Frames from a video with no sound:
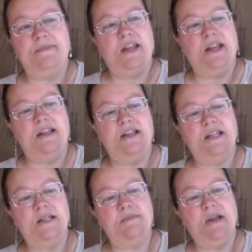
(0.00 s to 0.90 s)
and this
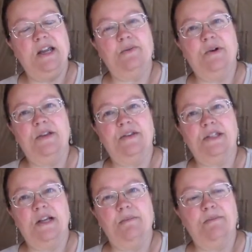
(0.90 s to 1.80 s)
is made with
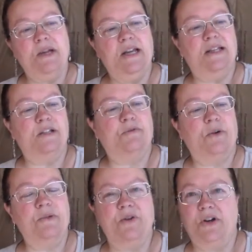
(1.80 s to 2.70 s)
some beans
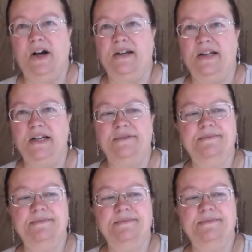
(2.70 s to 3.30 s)
from Uganda.